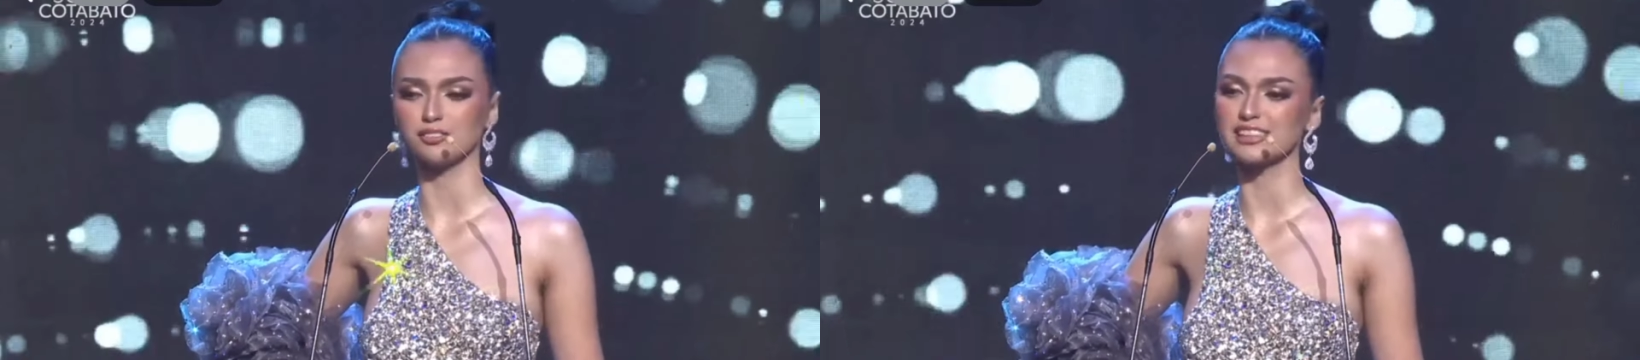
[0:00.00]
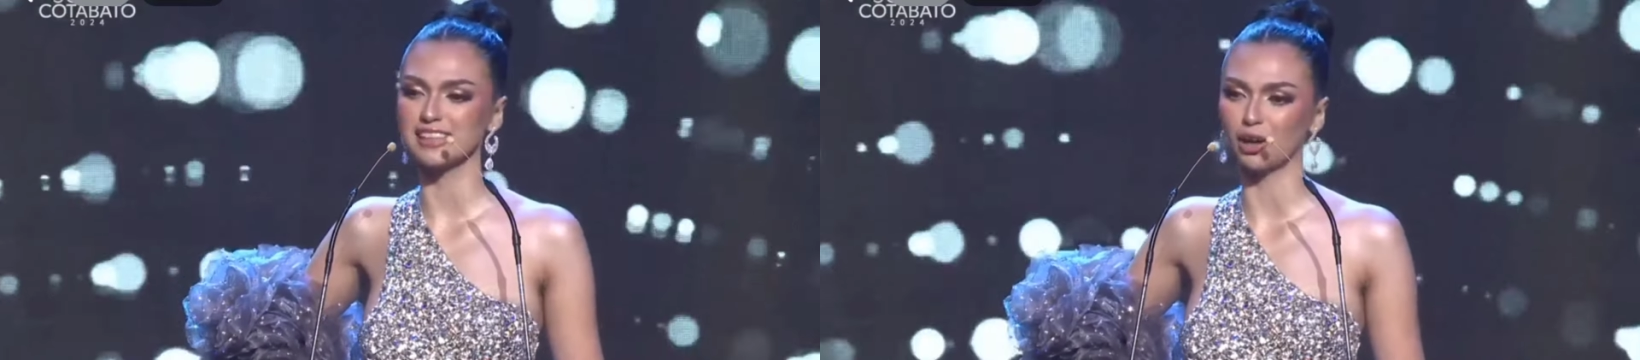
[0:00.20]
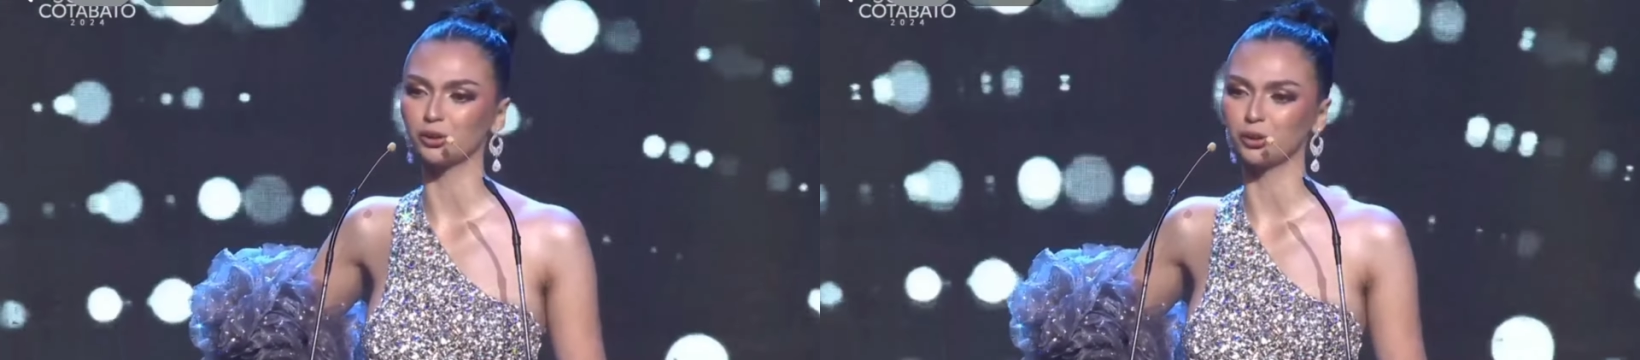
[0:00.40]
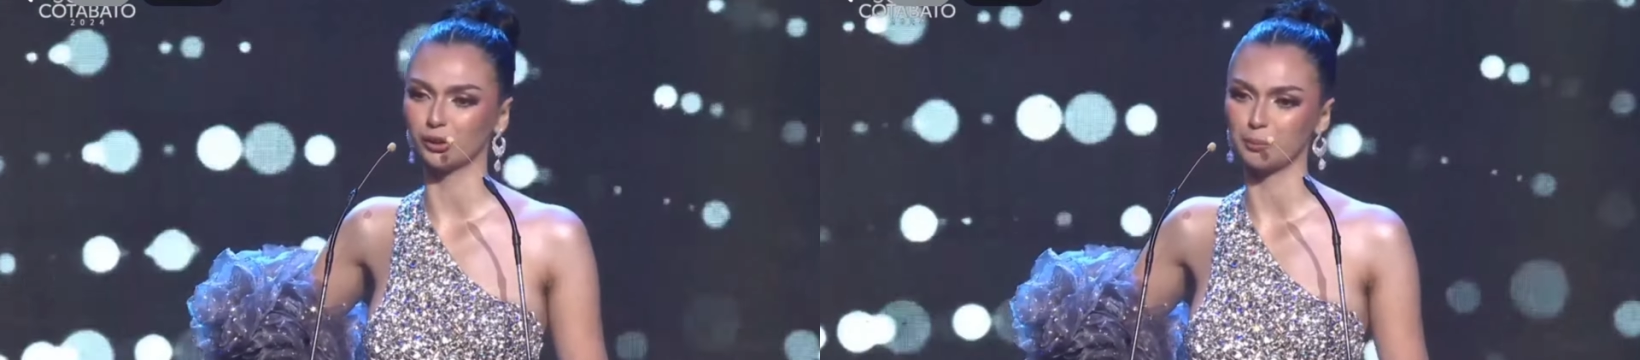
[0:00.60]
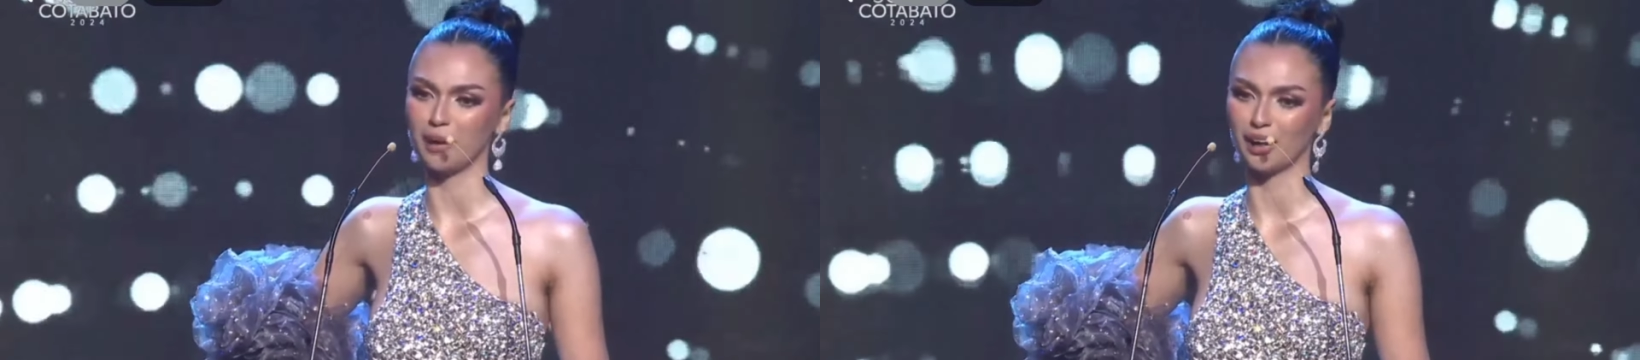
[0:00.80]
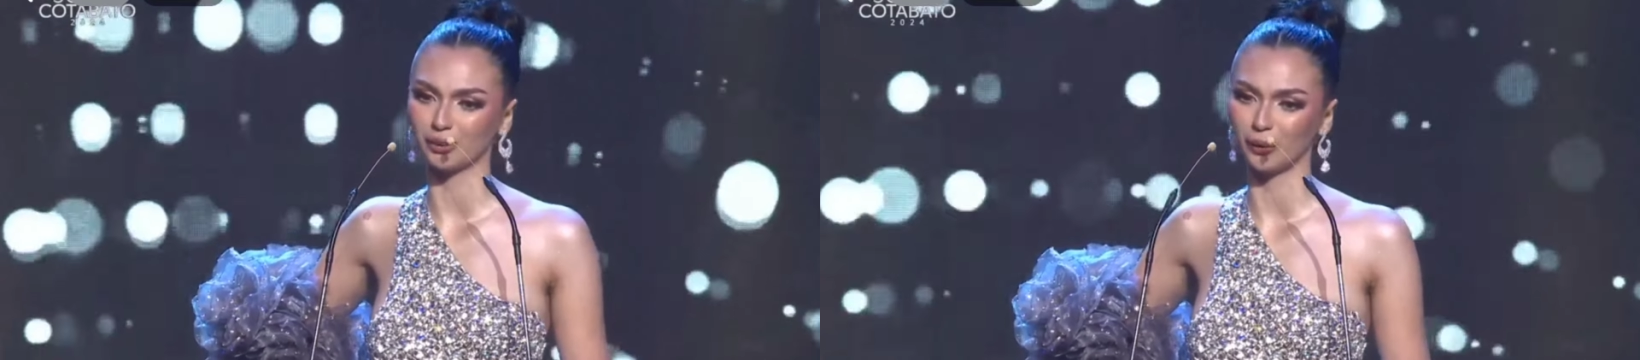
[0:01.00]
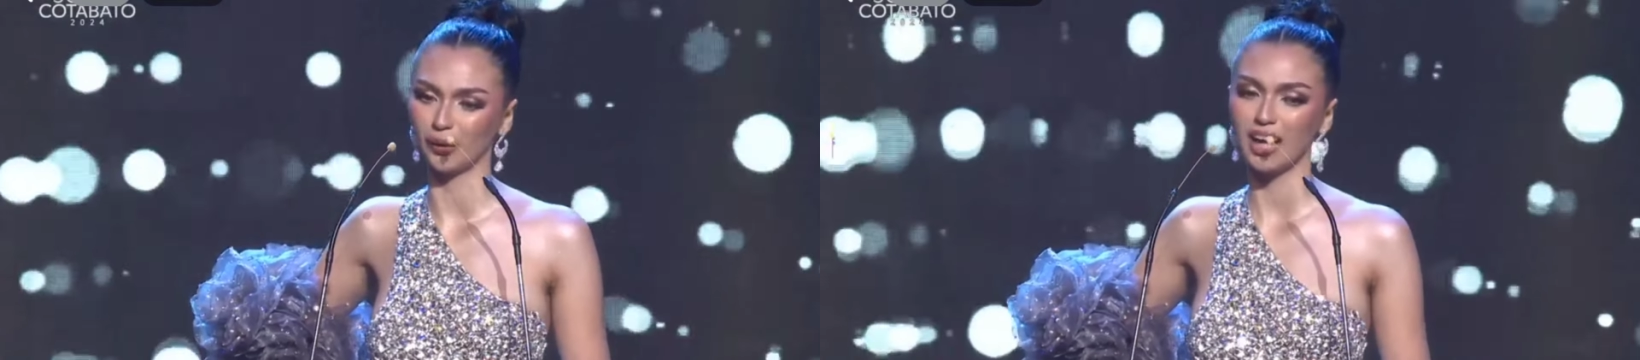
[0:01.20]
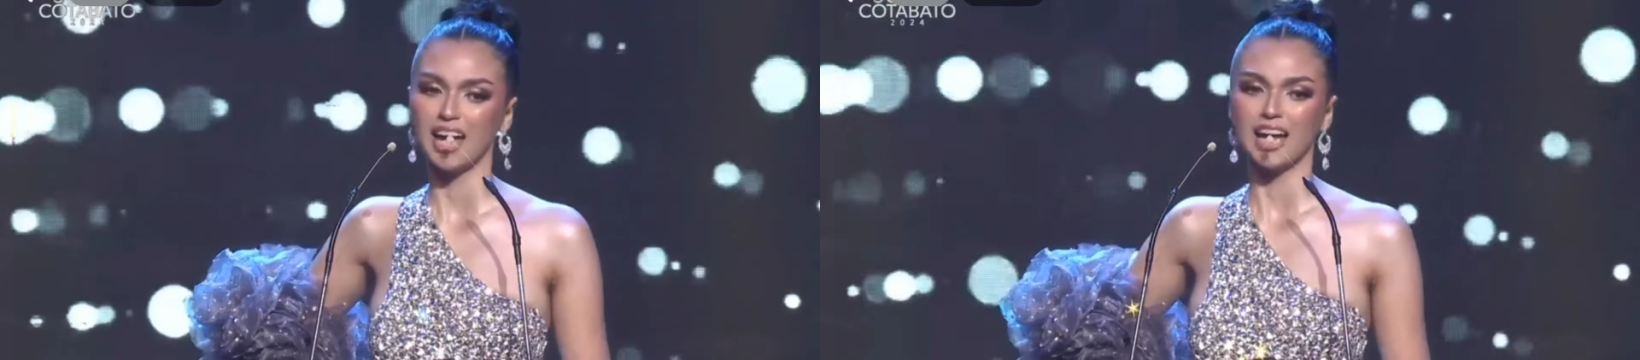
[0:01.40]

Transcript: of South Cotabato.